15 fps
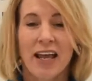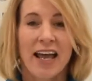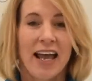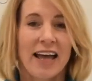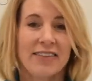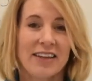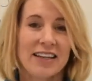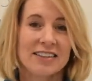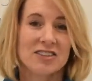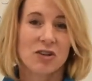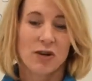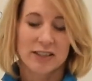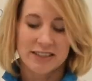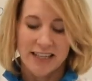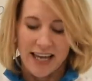And then it's
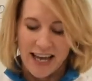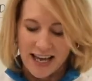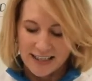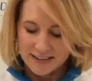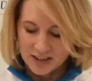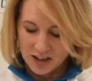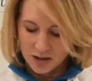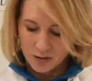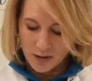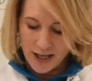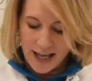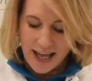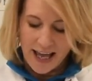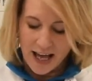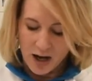going to ask you
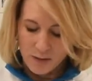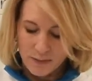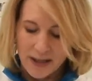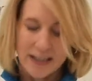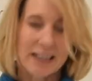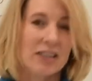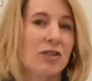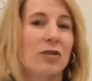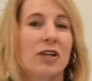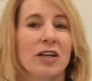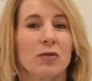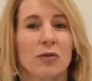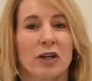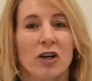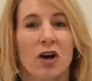how many you
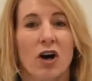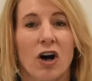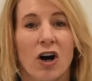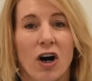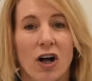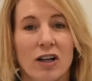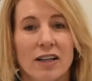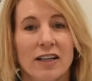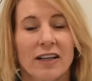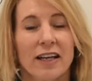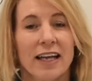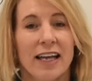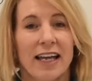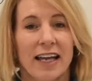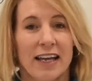can recall
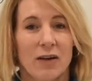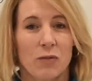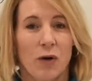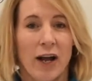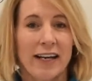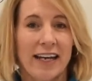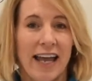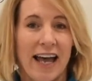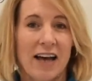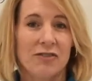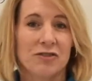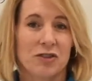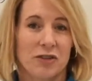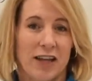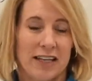right
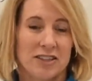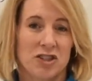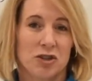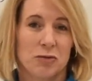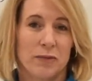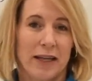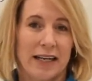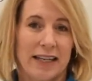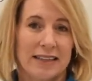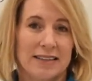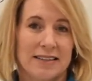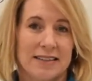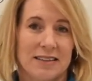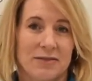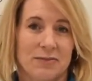after that 2 minutes.
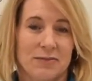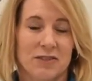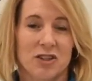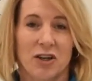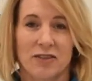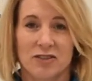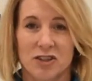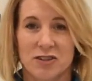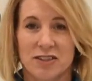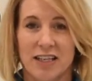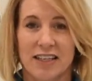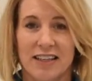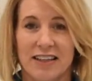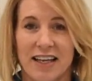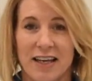And so after you
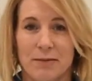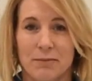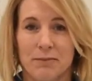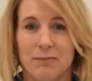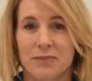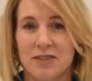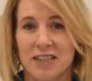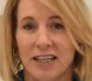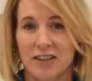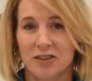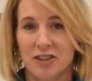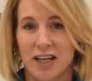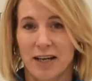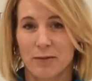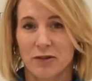study them, set
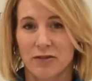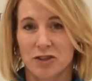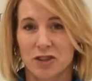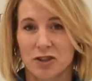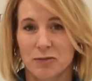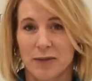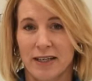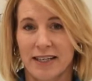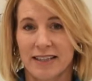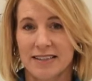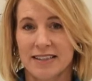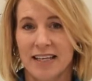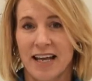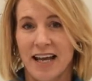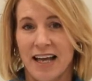your timer for 2
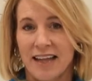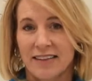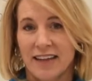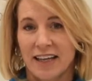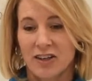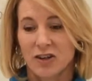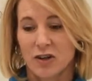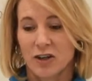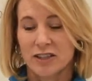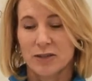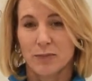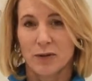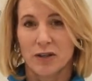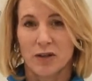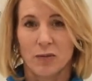minutes, then you're going
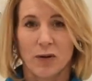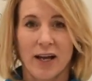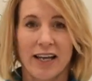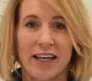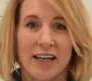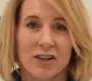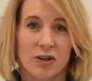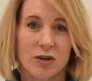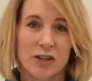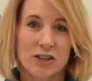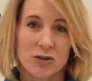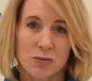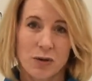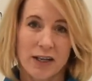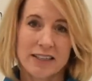to put it away and you're going
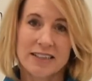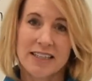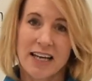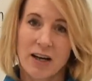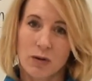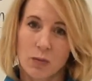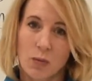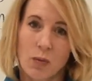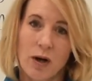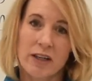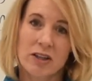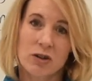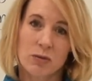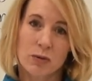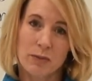to write down
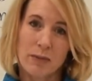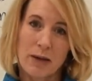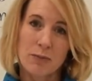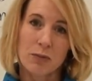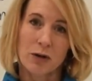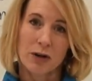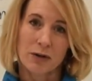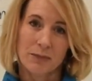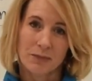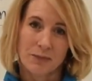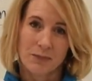what you remember.